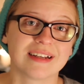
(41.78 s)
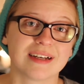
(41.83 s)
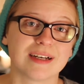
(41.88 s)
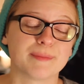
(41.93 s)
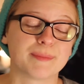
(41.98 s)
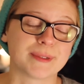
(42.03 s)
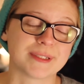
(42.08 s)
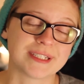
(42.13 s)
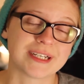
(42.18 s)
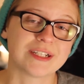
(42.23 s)

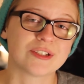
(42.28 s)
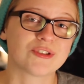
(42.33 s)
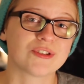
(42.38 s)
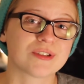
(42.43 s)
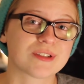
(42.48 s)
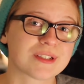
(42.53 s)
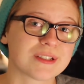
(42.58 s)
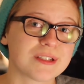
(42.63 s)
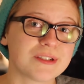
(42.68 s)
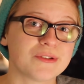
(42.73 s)
a
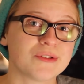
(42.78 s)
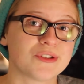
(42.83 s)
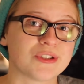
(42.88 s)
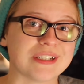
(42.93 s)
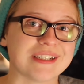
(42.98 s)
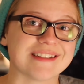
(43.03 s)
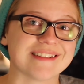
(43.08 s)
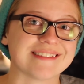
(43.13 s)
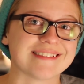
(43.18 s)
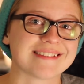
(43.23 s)
potential
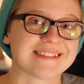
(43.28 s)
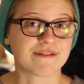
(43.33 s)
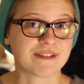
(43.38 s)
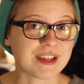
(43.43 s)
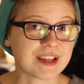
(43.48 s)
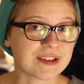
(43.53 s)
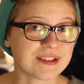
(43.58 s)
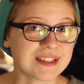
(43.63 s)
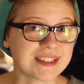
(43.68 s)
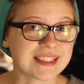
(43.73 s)
solution. It
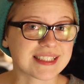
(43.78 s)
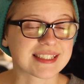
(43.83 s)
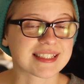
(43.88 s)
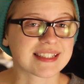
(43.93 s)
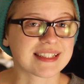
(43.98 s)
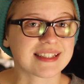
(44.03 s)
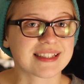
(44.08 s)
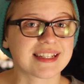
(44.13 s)
feels